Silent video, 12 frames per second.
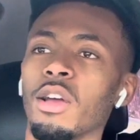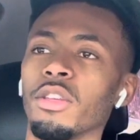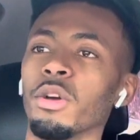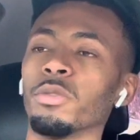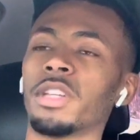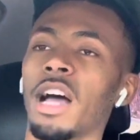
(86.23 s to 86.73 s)

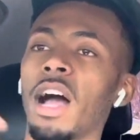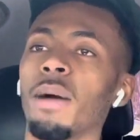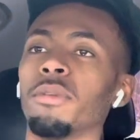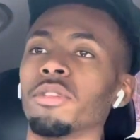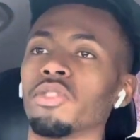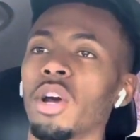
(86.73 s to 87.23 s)
your
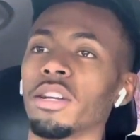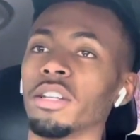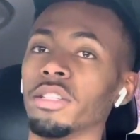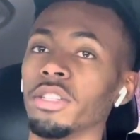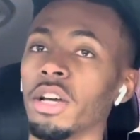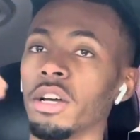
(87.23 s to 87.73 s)
timing trying to
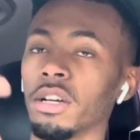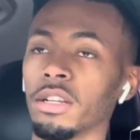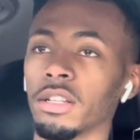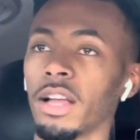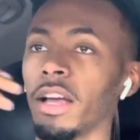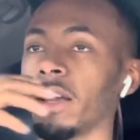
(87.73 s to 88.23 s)

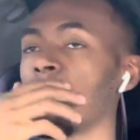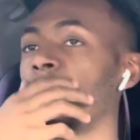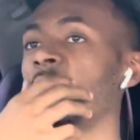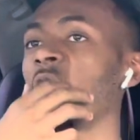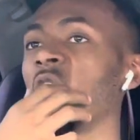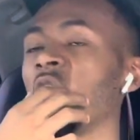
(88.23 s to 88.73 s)
dunk. Like,
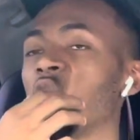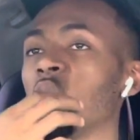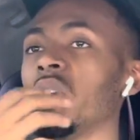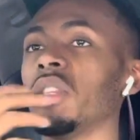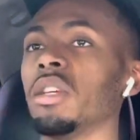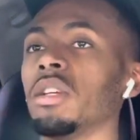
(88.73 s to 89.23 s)
you
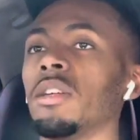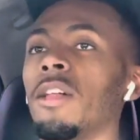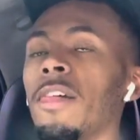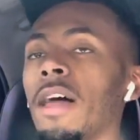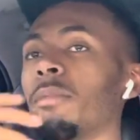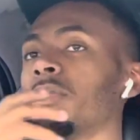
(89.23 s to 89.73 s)
either,
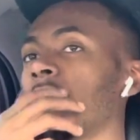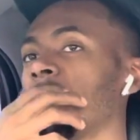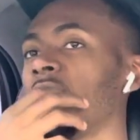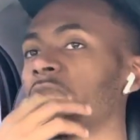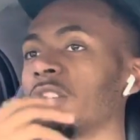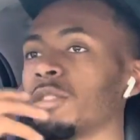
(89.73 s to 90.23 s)
I'm gonna tell you
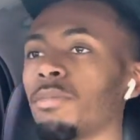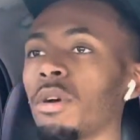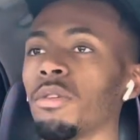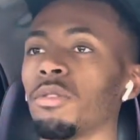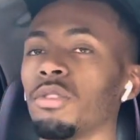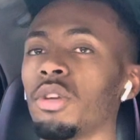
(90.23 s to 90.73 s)
like this,
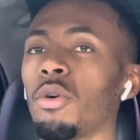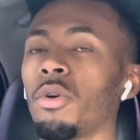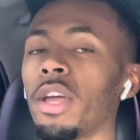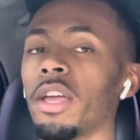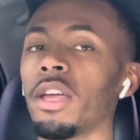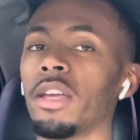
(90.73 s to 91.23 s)
bro. Your
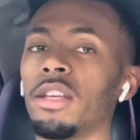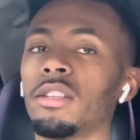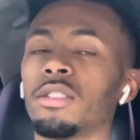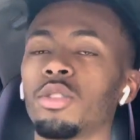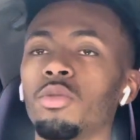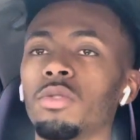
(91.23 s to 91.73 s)
hand either
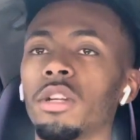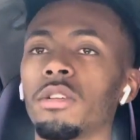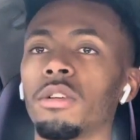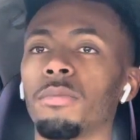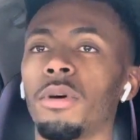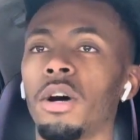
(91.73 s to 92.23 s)
too little
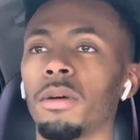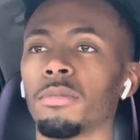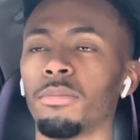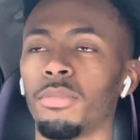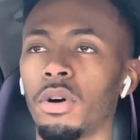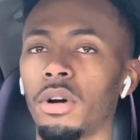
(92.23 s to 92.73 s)
to palm
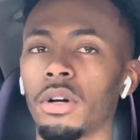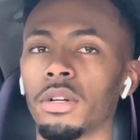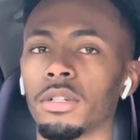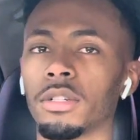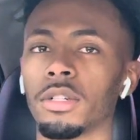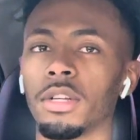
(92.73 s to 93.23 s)
the ball
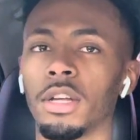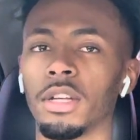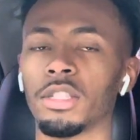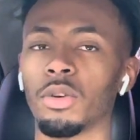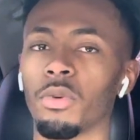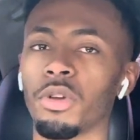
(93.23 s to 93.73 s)

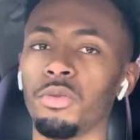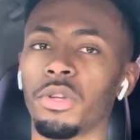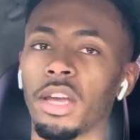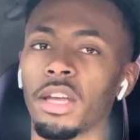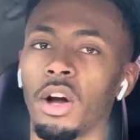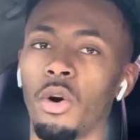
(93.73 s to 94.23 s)
to where you
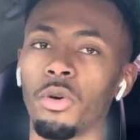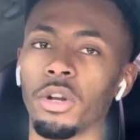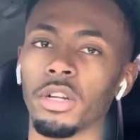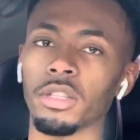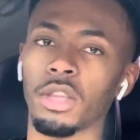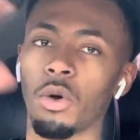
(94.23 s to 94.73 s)
can't hold it
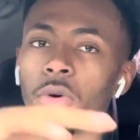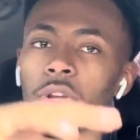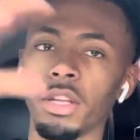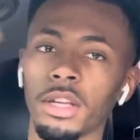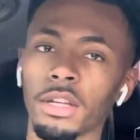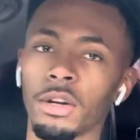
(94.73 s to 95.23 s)
and throw it
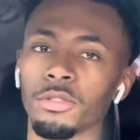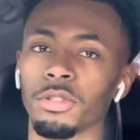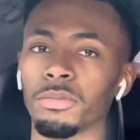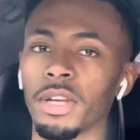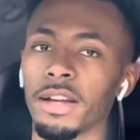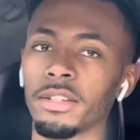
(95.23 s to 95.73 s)
in on
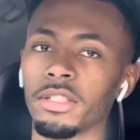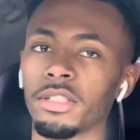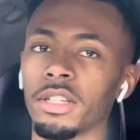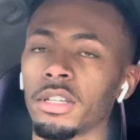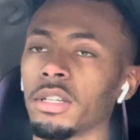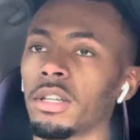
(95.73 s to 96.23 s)
some Giannis
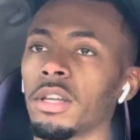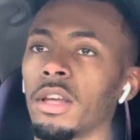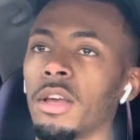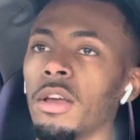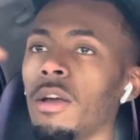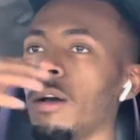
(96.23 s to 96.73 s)

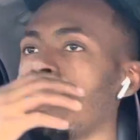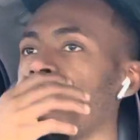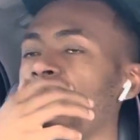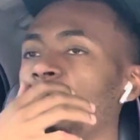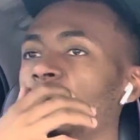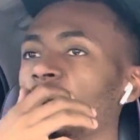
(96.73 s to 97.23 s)
shit,
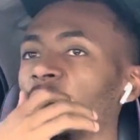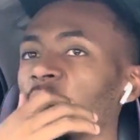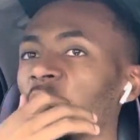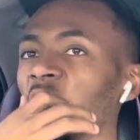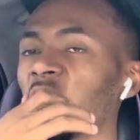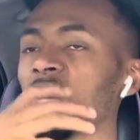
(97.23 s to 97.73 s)
or
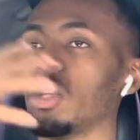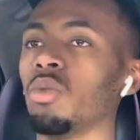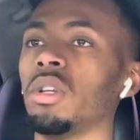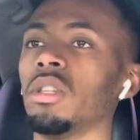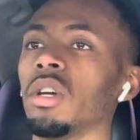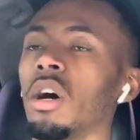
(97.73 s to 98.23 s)
you
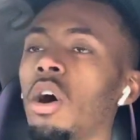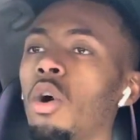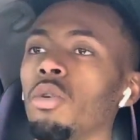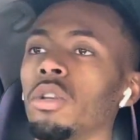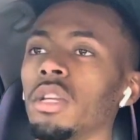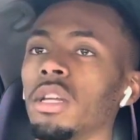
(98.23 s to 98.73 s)
either
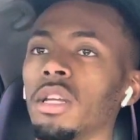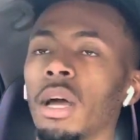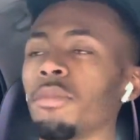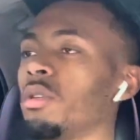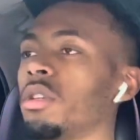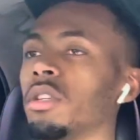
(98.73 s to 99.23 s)
holding it, I
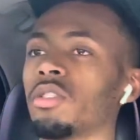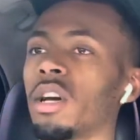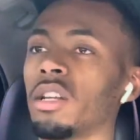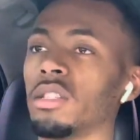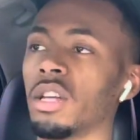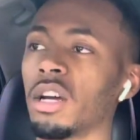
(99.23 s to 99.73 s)
mean, you either
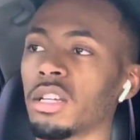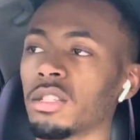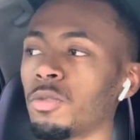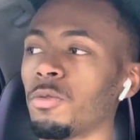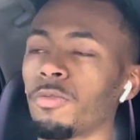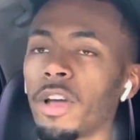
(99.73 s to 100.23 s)
trying to dunk it
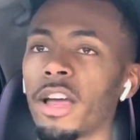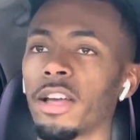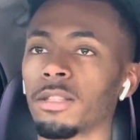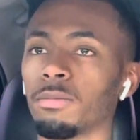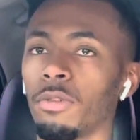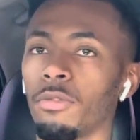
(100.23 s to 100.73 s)
too
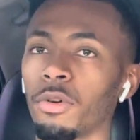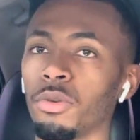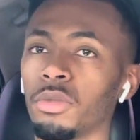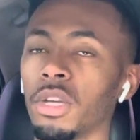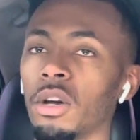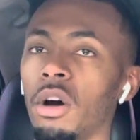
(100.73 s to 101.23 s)
fast before you
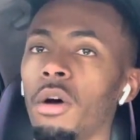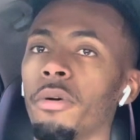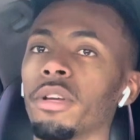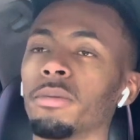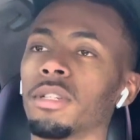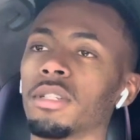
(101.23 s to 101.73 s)
get all the
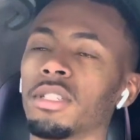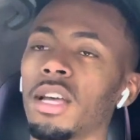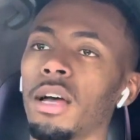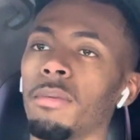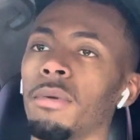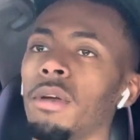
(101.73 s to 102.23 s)
way up to the
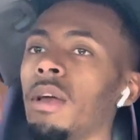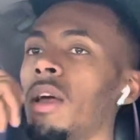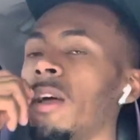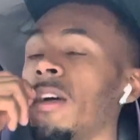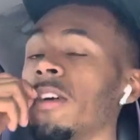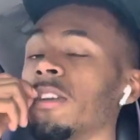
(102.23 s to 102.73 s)
top.
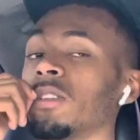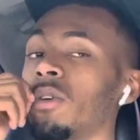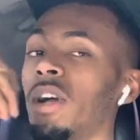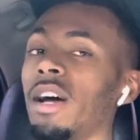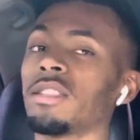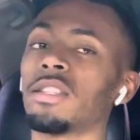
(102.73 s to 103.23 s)
So
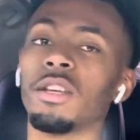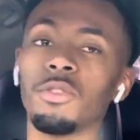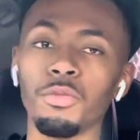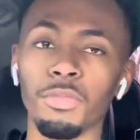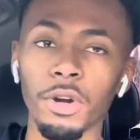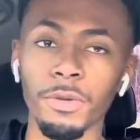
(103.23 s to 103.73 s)
what I'll tell
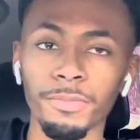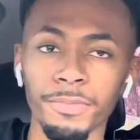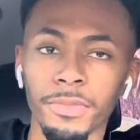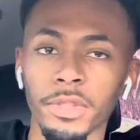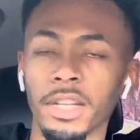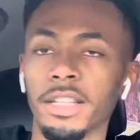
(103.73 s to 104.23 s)
you, bro,
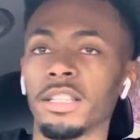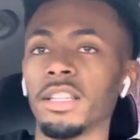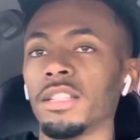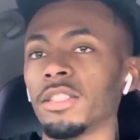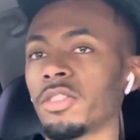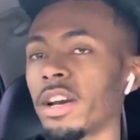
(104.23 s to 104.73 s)
is
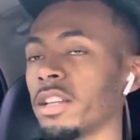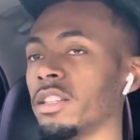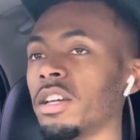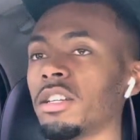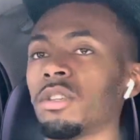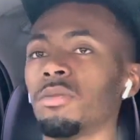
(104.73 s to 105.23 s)
either try to
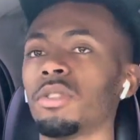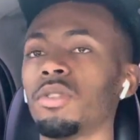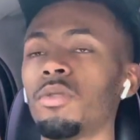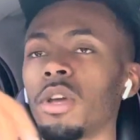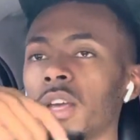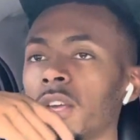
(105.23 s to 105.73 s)
dunk it with
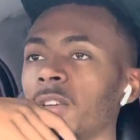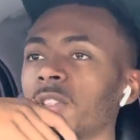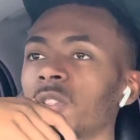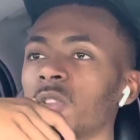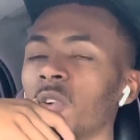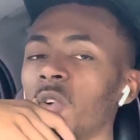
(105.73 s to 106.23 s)
2 hands
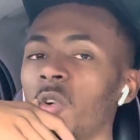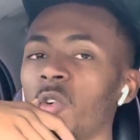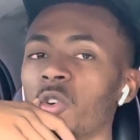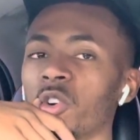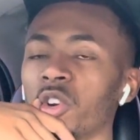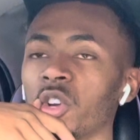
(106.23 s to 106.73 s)

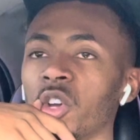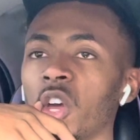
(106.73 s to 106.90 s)
or